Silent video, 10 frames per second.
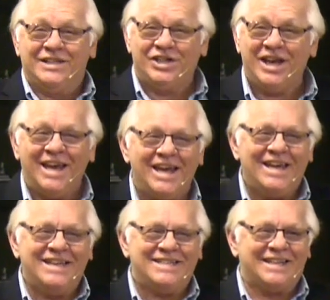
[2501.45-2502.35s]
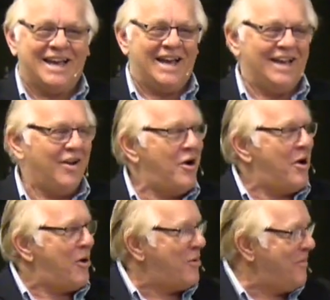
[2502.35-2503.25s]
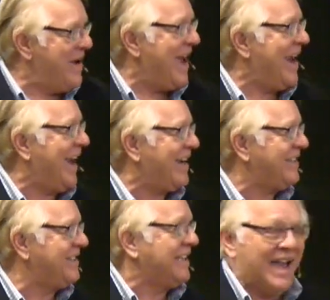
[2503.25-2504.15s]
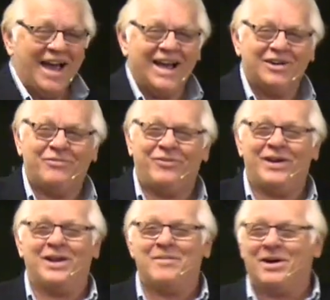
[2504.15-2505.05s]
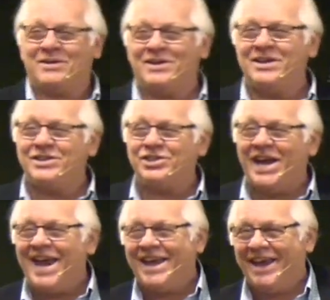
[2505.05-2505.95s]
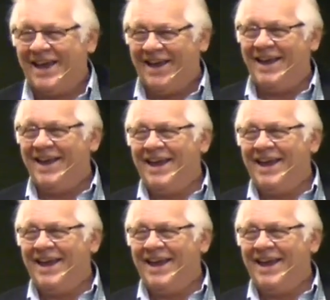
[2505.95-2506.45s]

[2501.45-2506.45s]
Jesus. Oh, man, I could feel them out there. They're shaking.